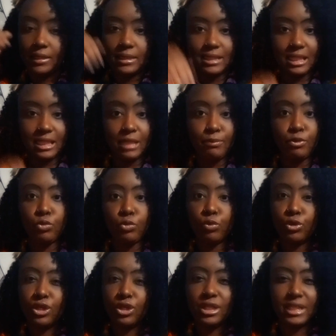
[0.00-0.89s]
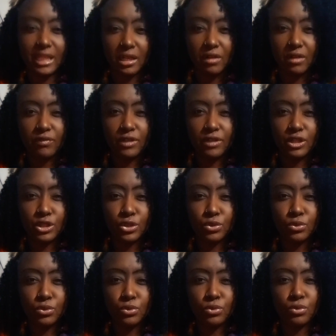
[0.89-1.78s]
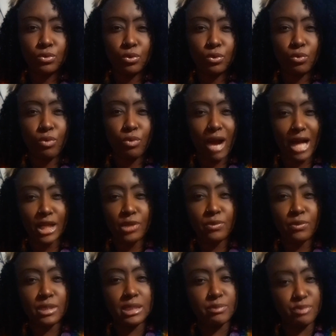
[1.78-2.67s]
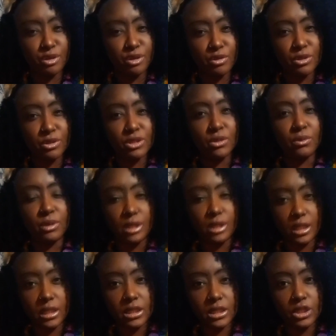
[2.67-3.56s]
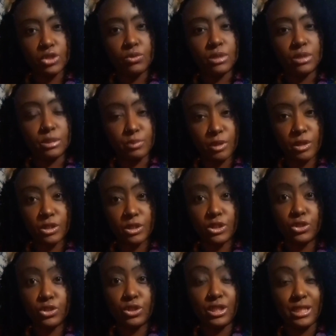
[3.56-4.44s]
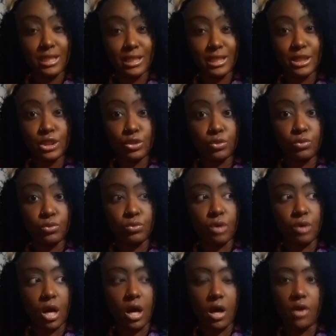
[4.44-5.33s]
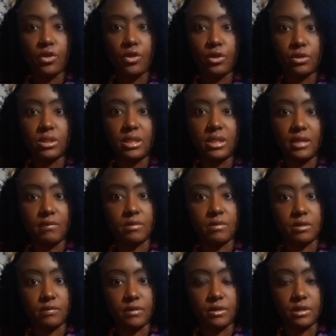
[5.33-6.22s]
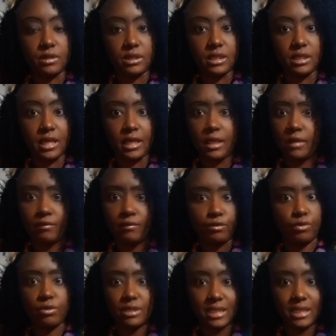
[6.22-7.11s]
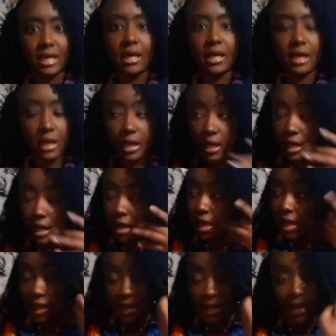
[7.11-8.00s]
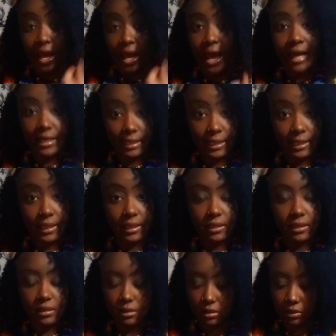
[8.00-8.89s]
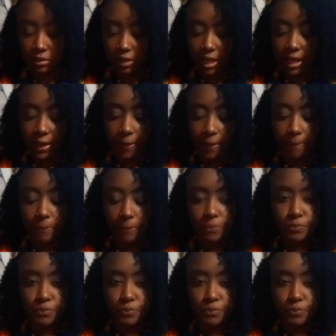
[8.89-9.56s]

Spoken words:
deep you want to delve into why you experience certain things that you experience to get to all those levels of understanding. Of course, I did, okay?